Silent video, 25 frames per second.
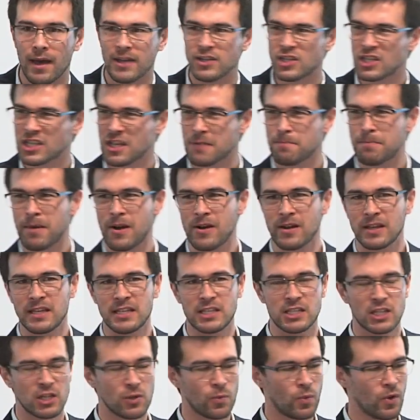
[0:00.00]
And just comparing
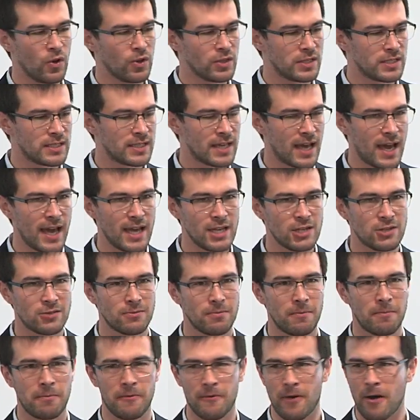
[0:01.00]
this to the world
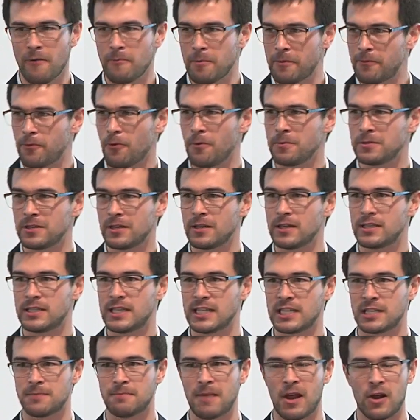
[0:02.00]
stage, I performed a
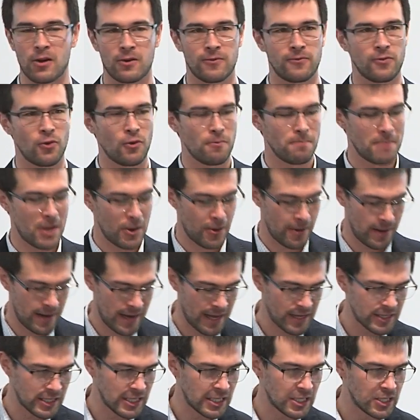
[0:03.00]
systematic review and
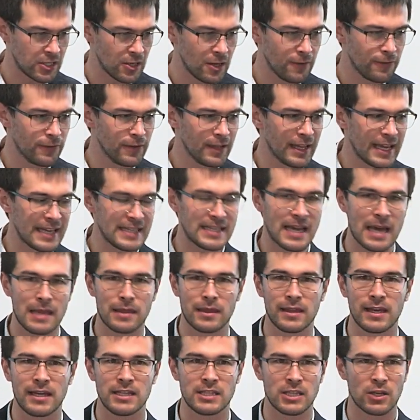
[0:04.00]
meta-analysis of elite
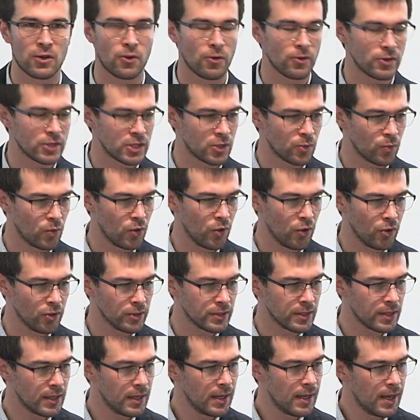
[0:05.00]
athletes across the
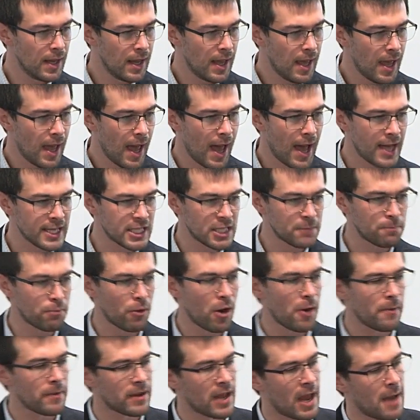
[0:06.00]
world. Uh, so the
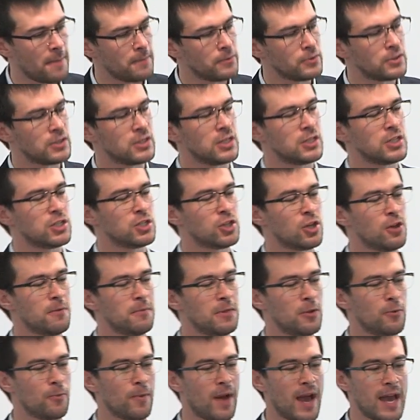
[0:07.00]
primary aim was to
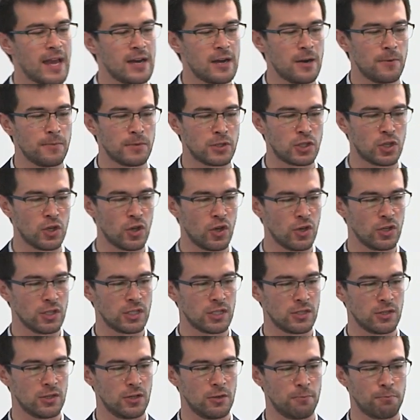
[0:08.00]
determine the rate and return
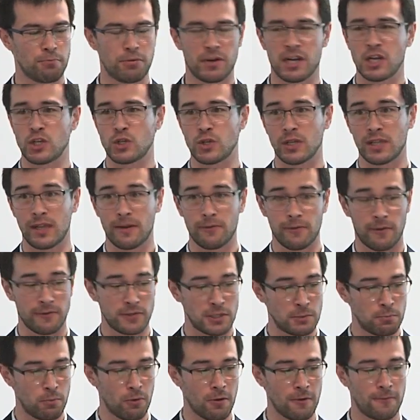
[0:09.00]
to pre-injury level
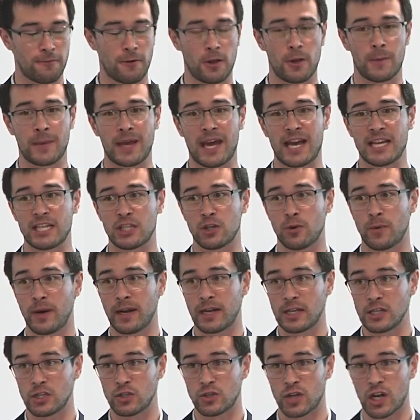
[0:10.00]
of sport following ACL
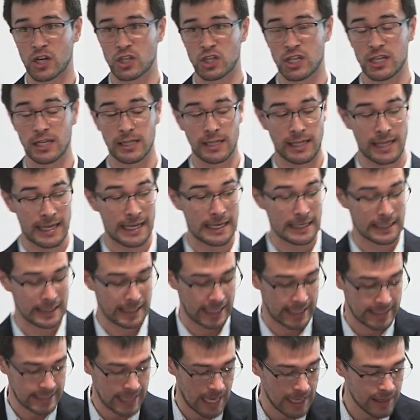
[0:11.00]
reconstruction in
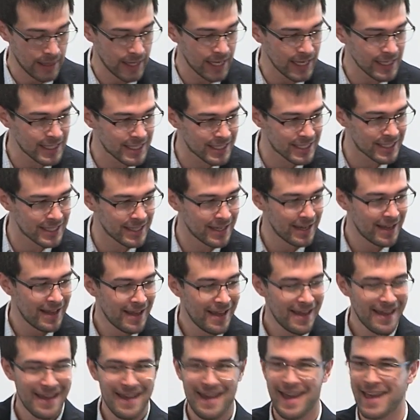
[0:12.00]
elite athletes.
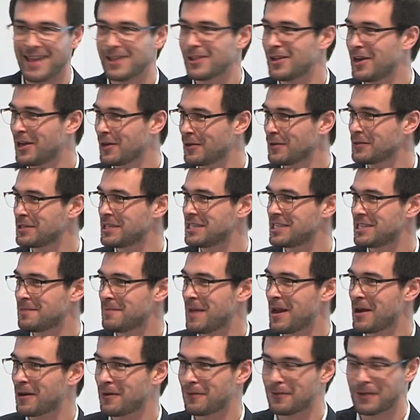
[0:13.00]
And like all
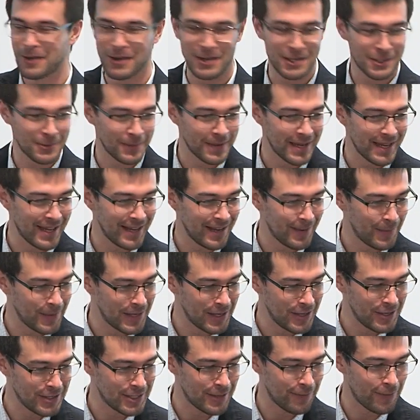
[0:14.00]
systematic reviews, we,
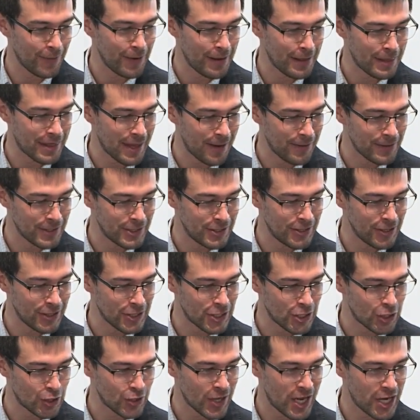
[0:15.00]
we used a very thorough
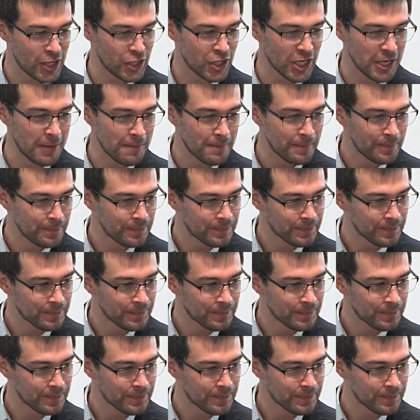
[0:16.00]
search strategy.